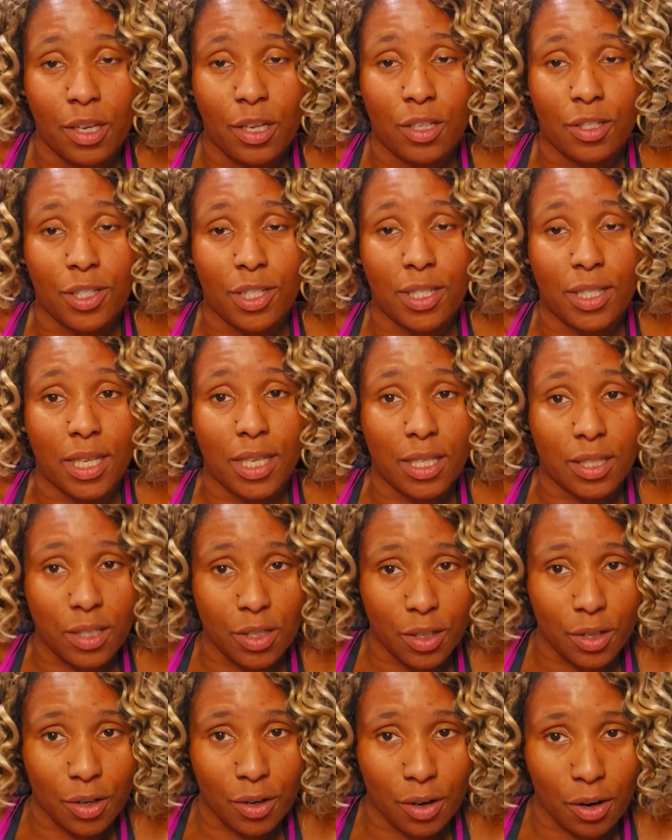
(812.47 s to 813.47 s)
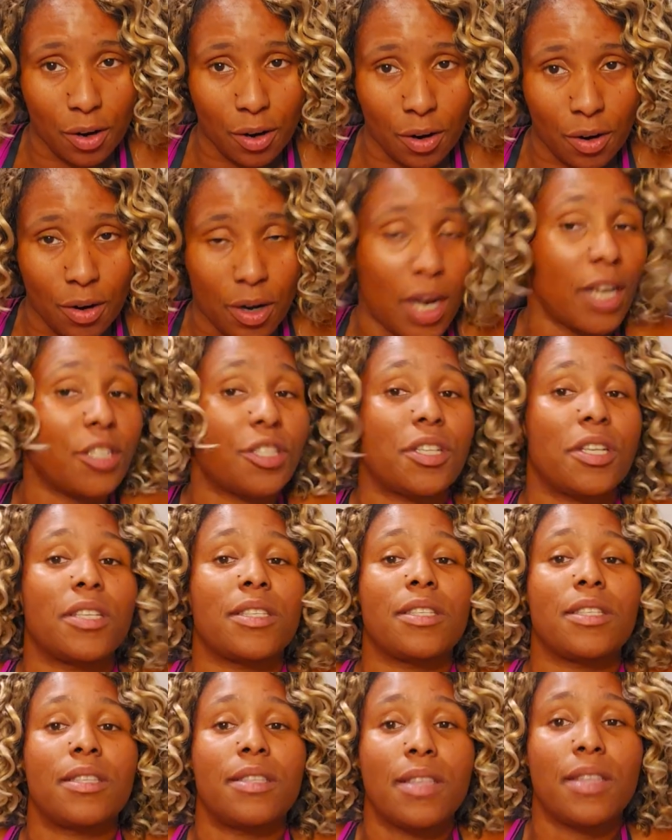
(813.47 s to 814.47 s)
She's insecure and she has
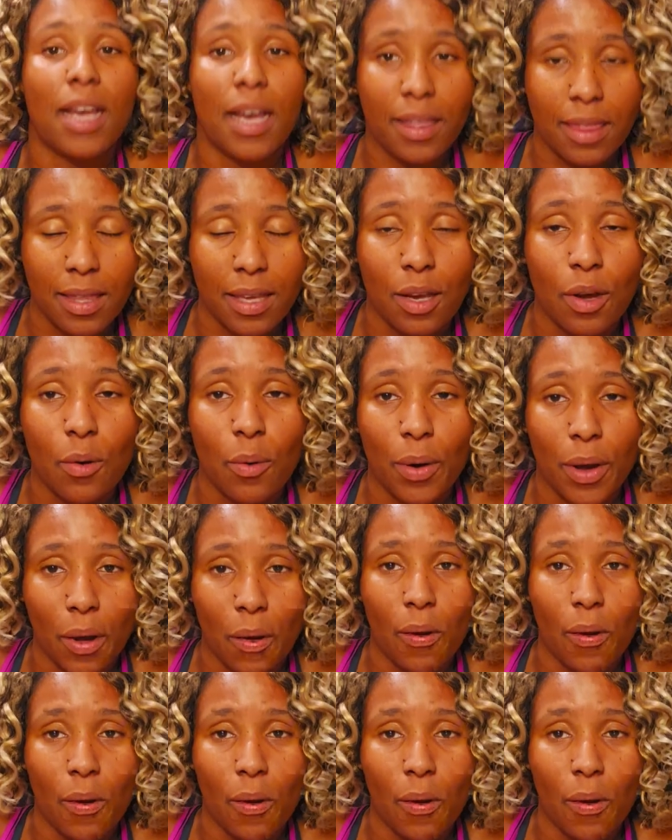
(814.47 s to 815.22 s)
nothing going